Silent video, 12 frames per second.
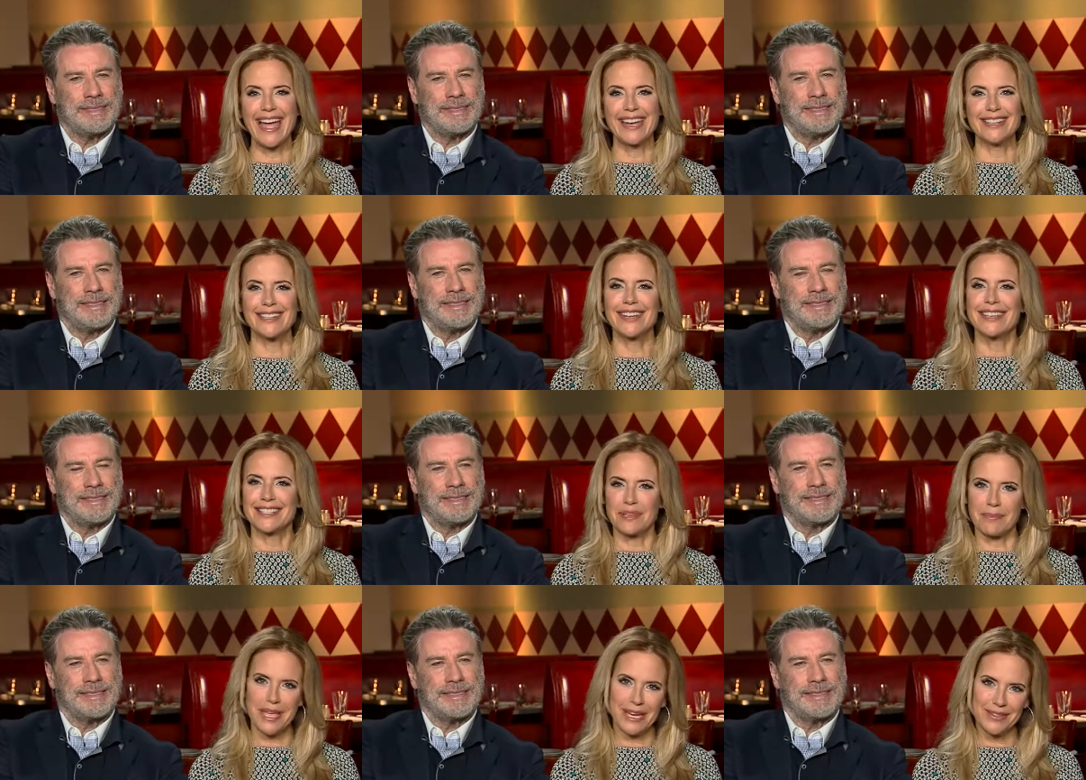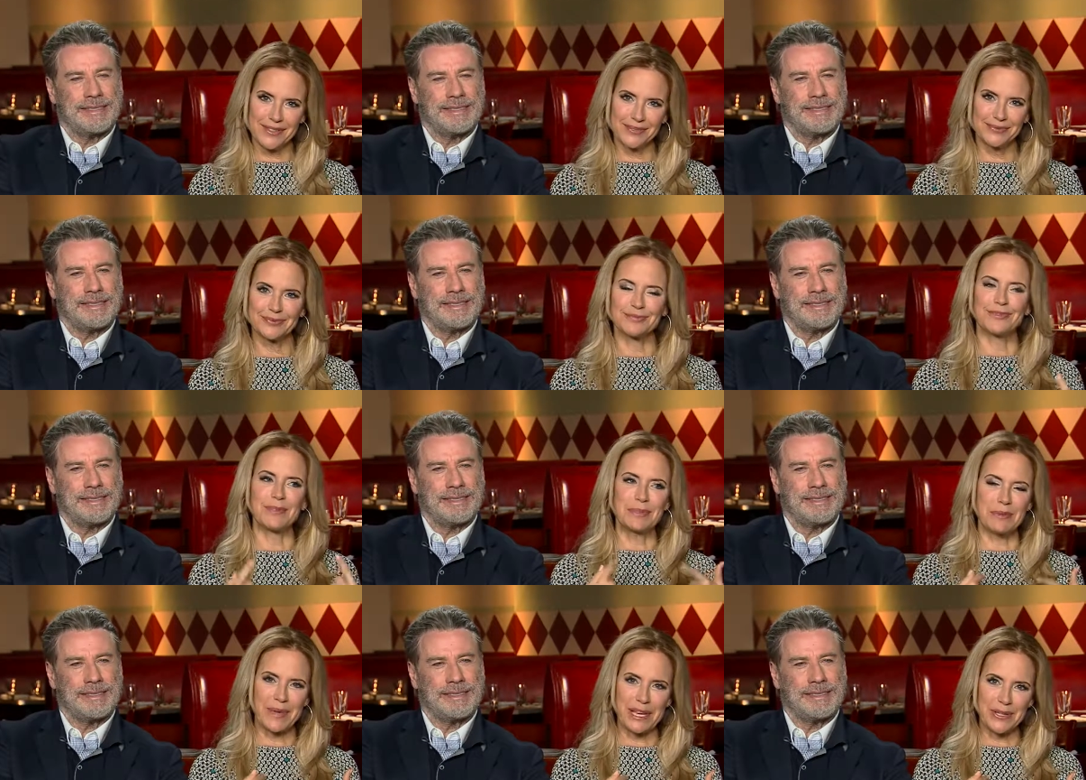Speaker 1: And Tomato,
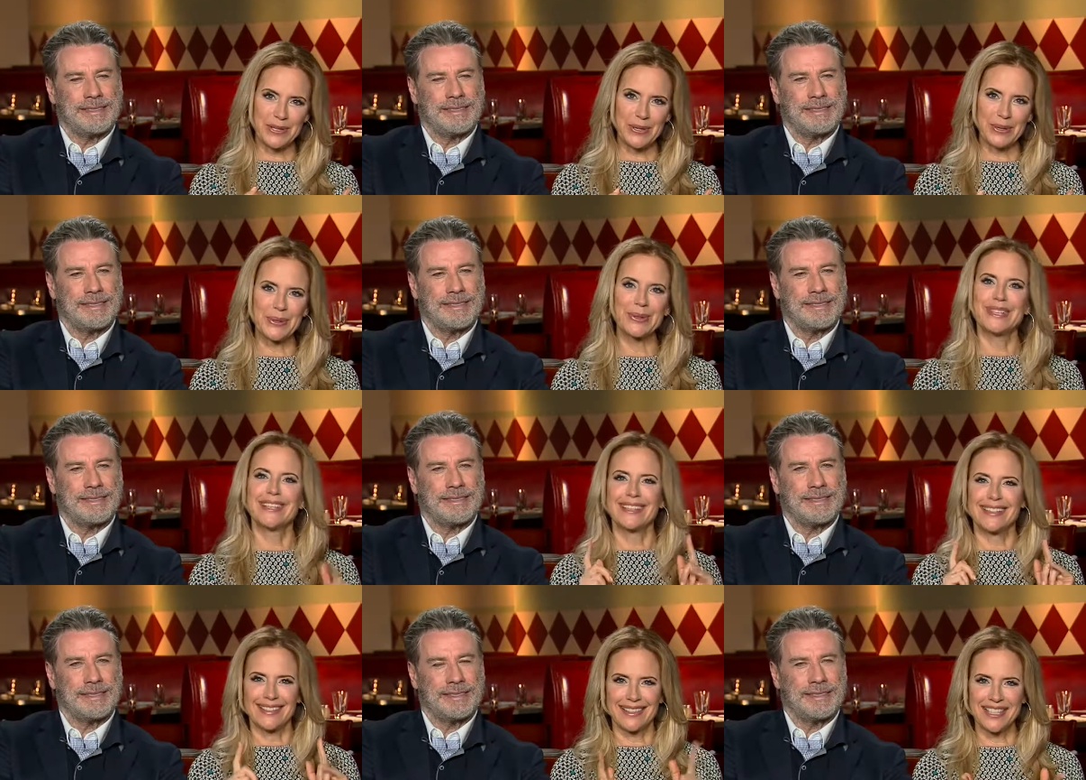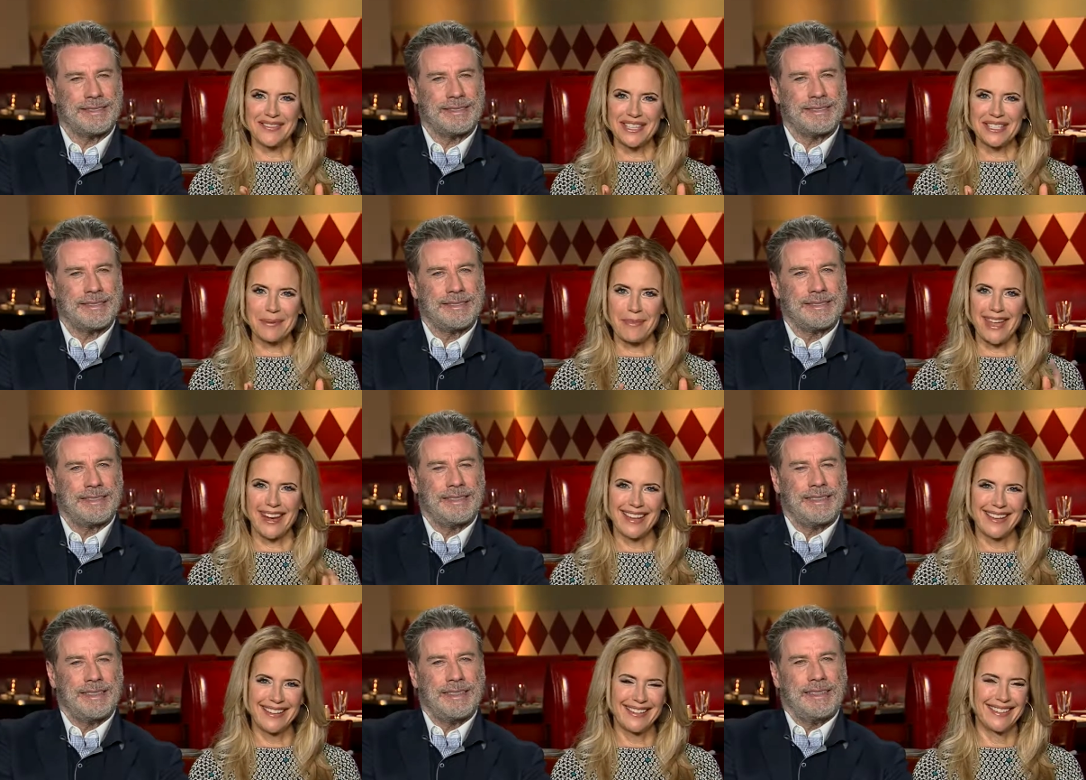from Tomato 2, love you,
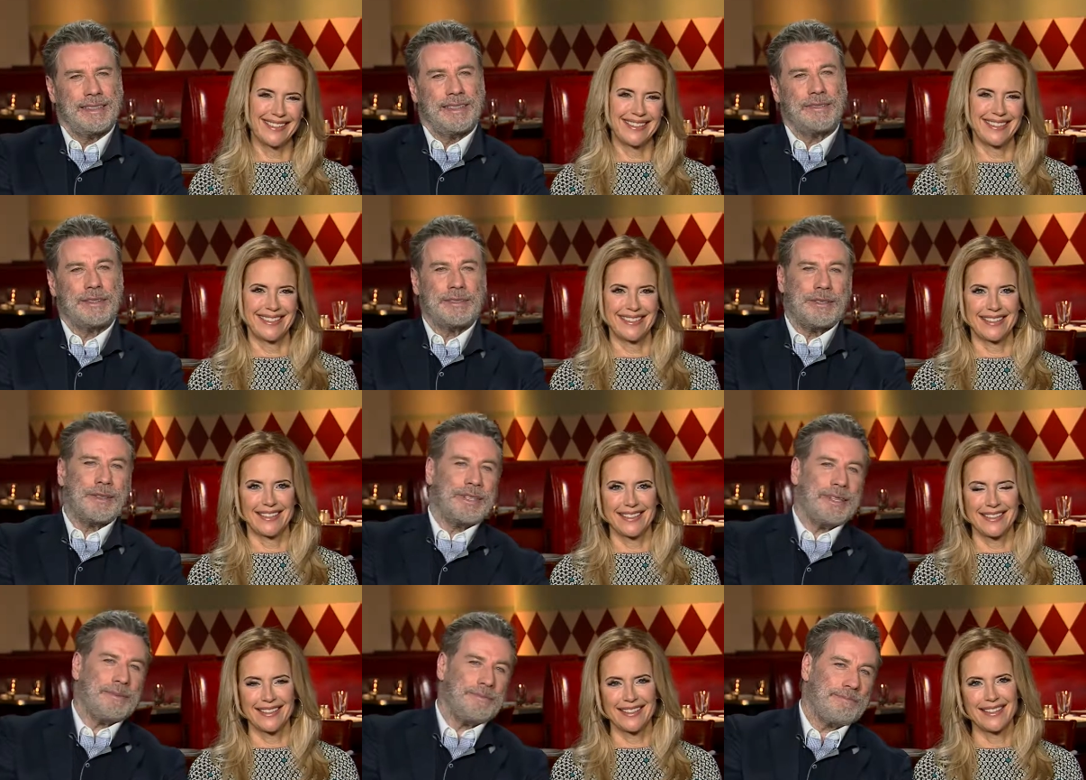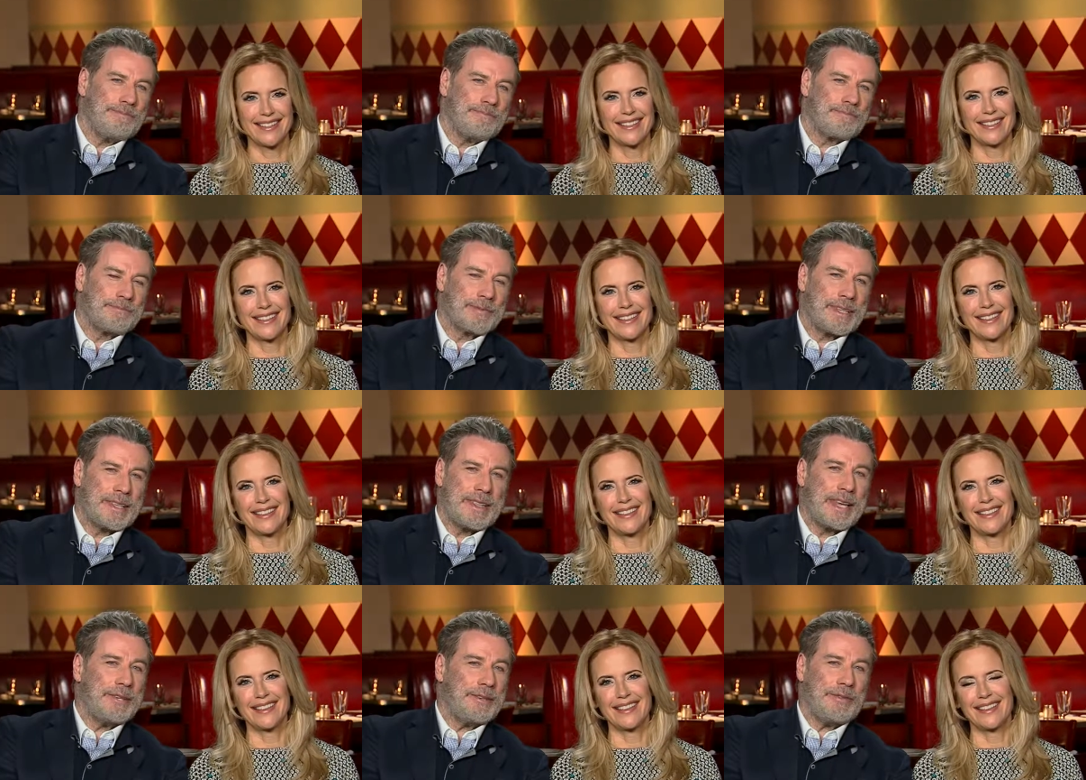Tomato. So Victoria,
Speaker 2: cute
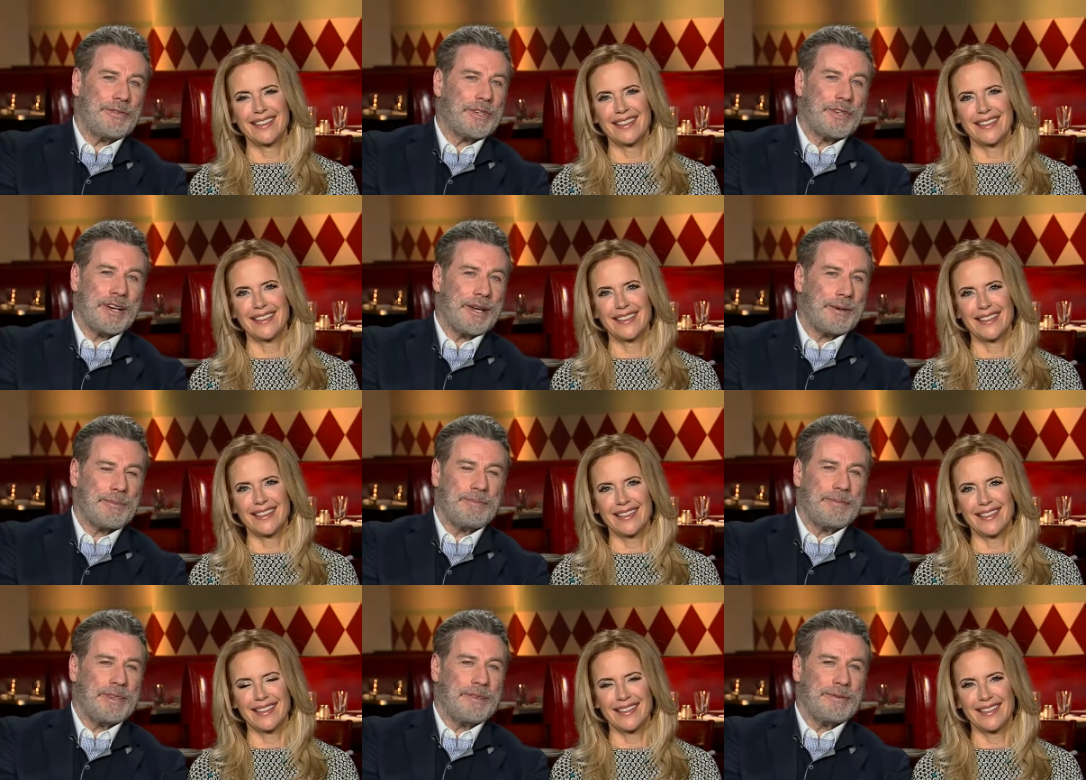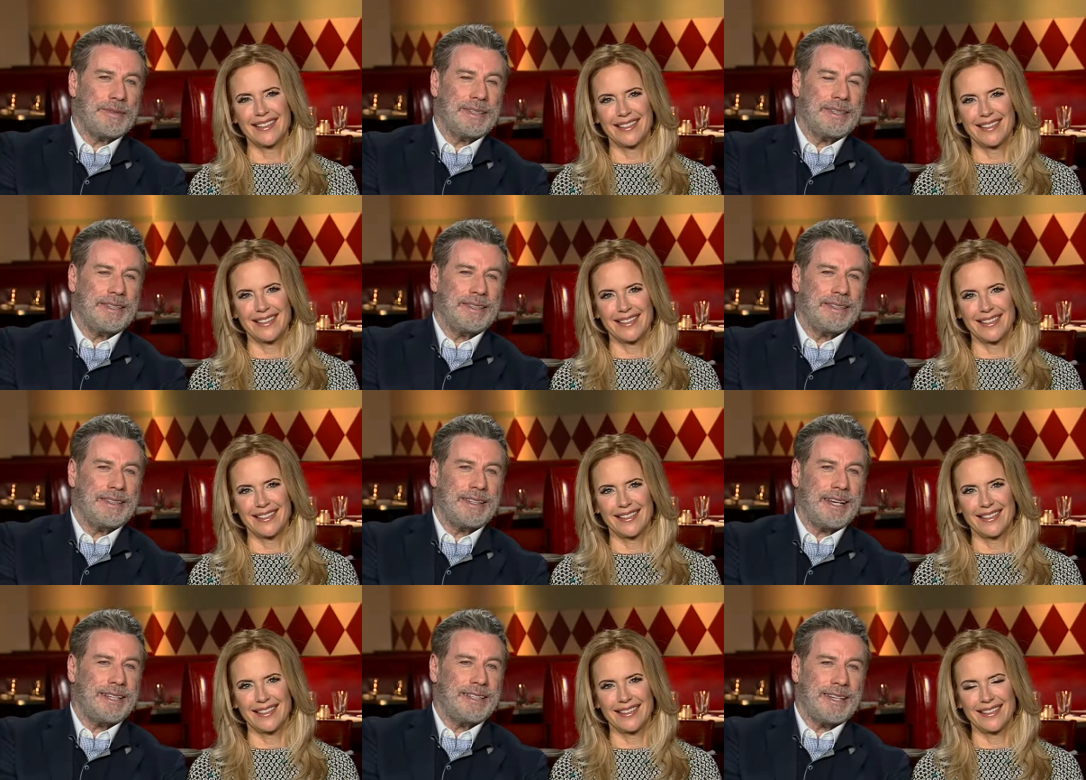thank you for your help. You've really
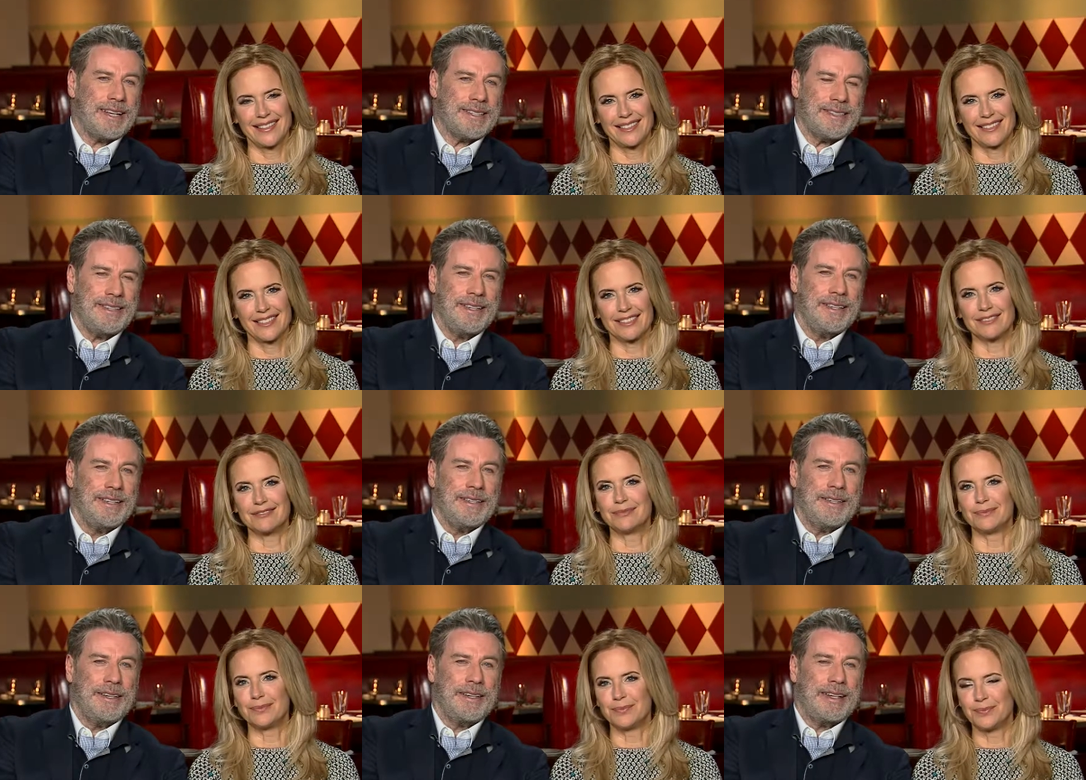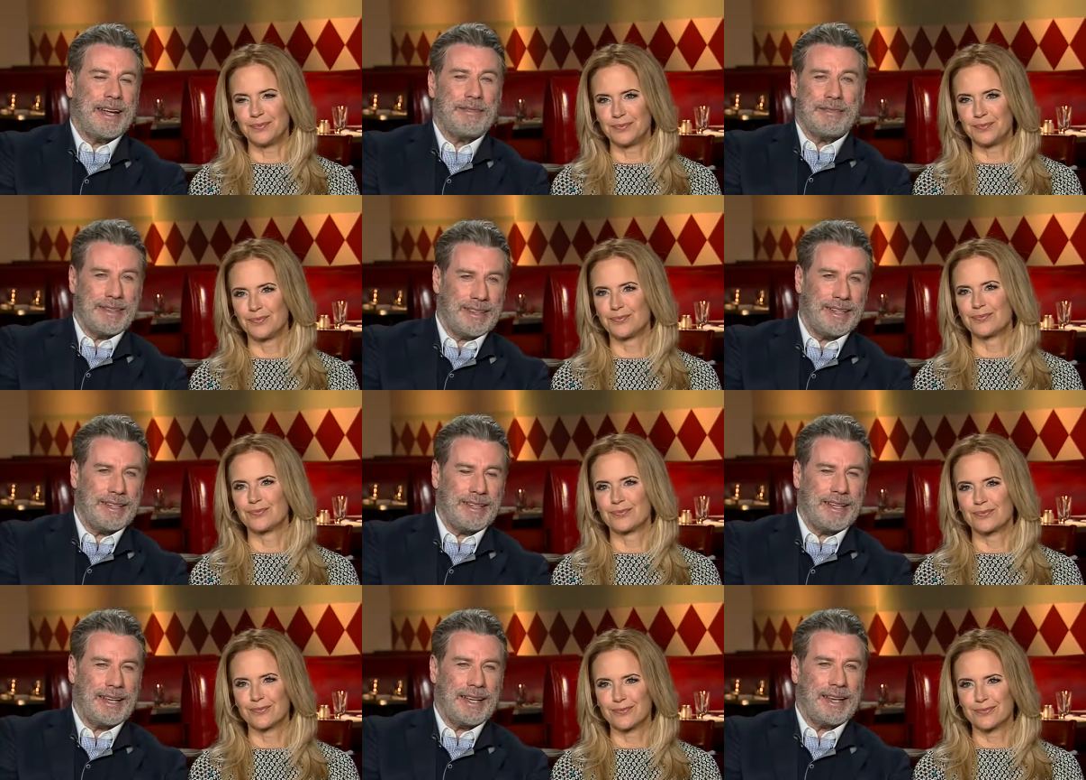enlightened us mm. on
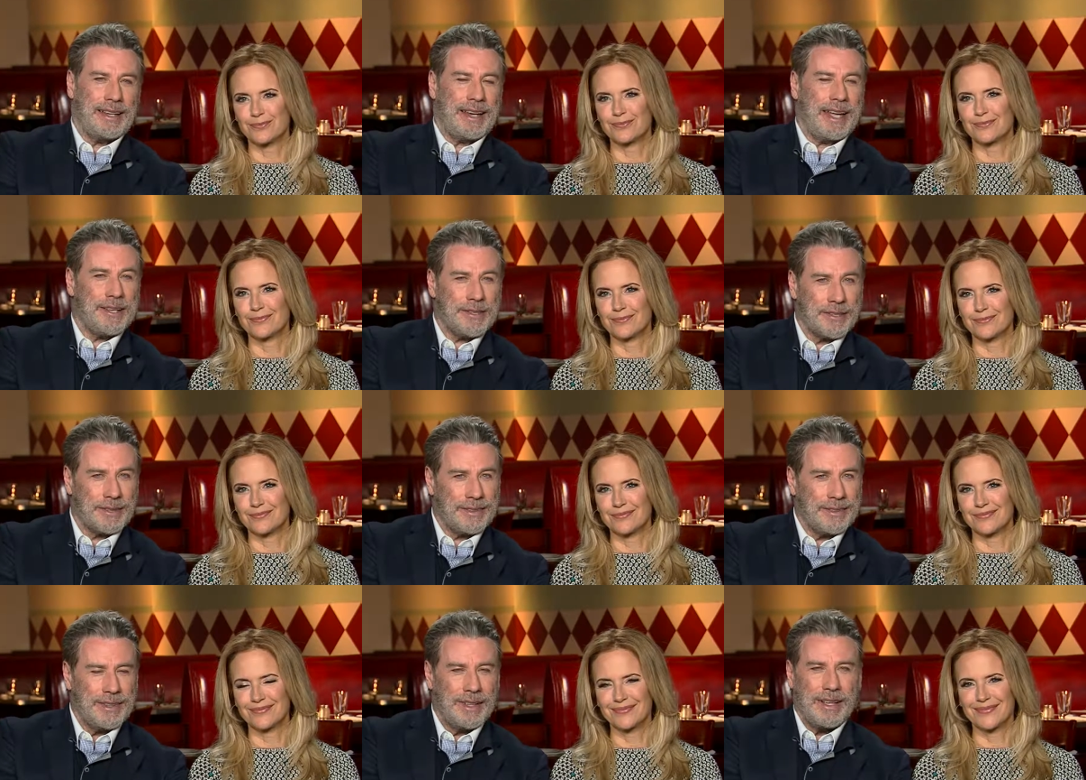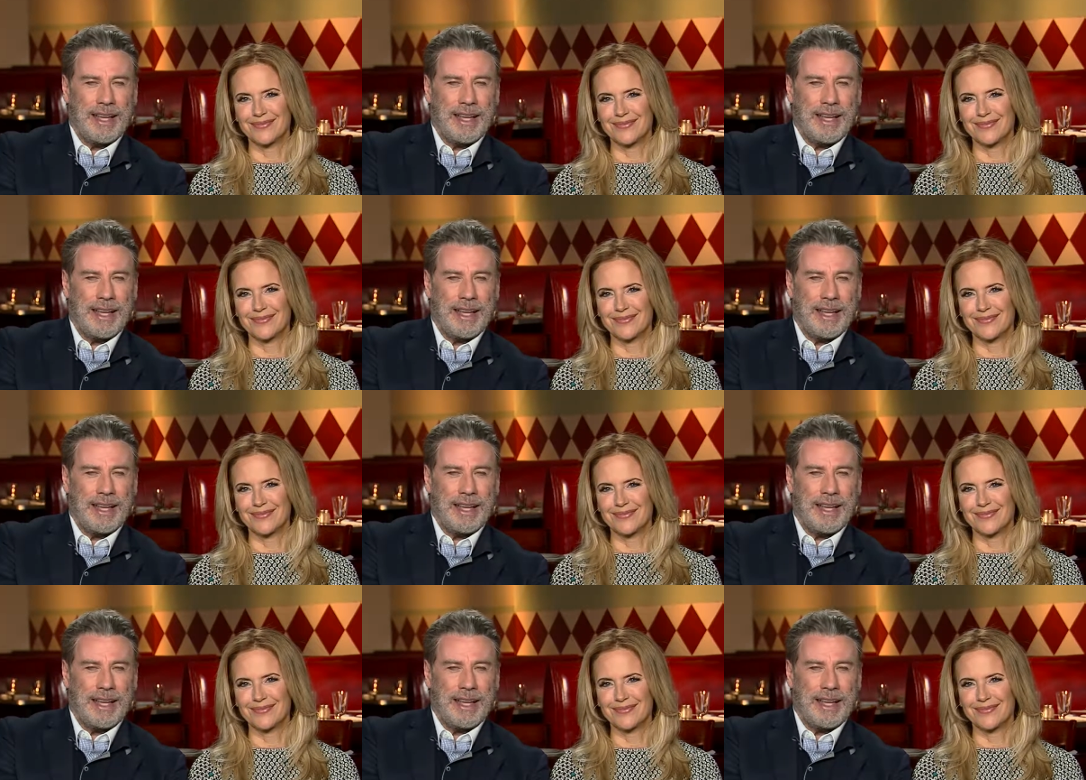everything. And Angel,